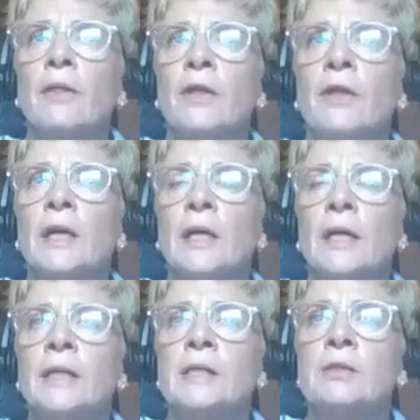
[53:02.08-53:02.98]
think
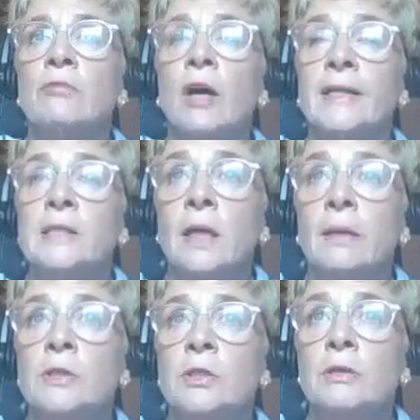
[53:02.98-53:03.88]
it is the right
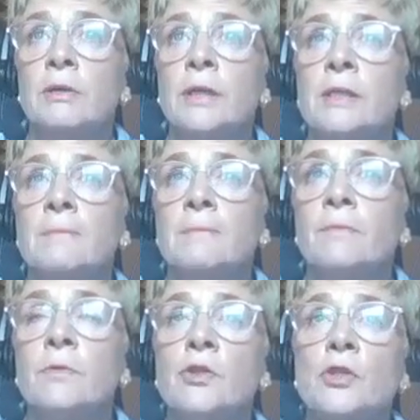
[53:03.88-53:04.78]
time to do it.
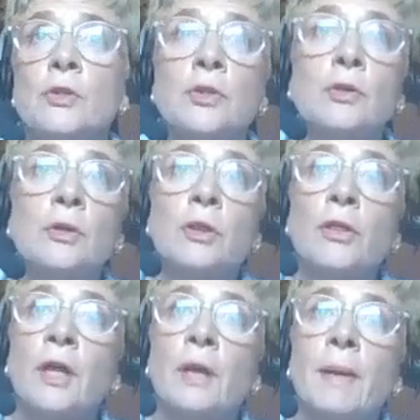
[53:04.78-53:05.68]
Sue, you could
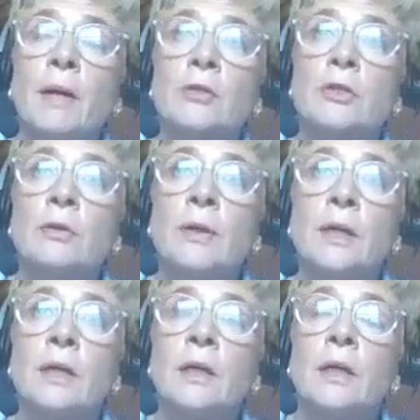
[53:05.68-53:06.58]
think about
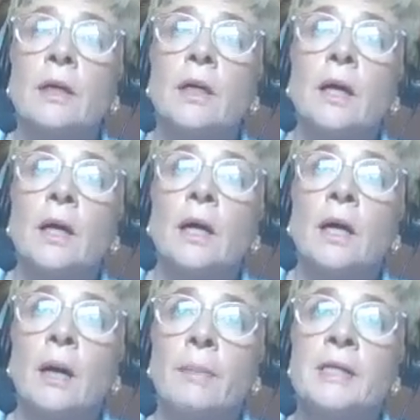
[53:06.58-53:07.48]
doing
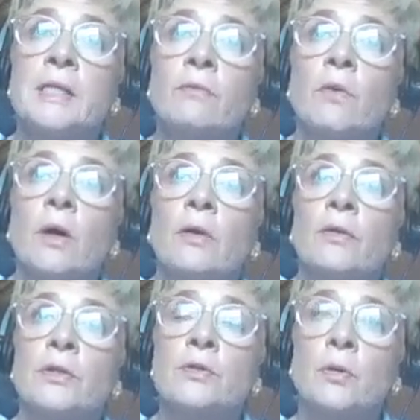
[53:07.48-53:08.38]
a piece of work
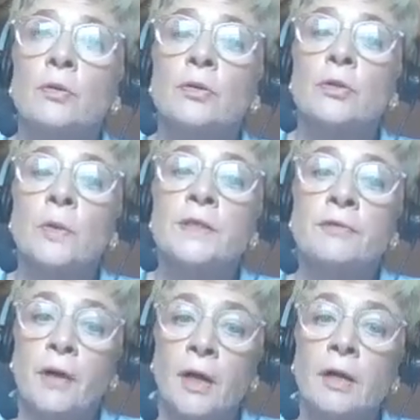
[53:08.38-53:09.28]
that's 0 to
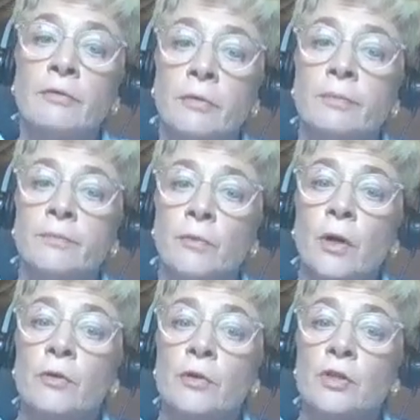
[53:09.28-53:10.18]
25
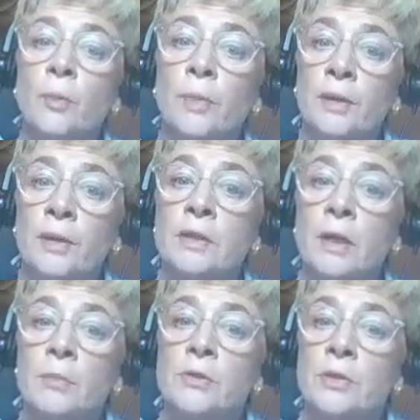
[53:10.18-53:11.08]
rather than stopping at this
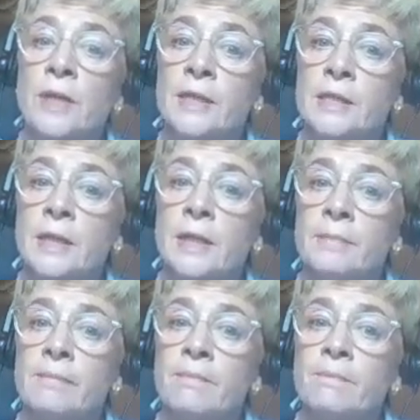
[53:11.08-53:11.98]
arbitrary 18,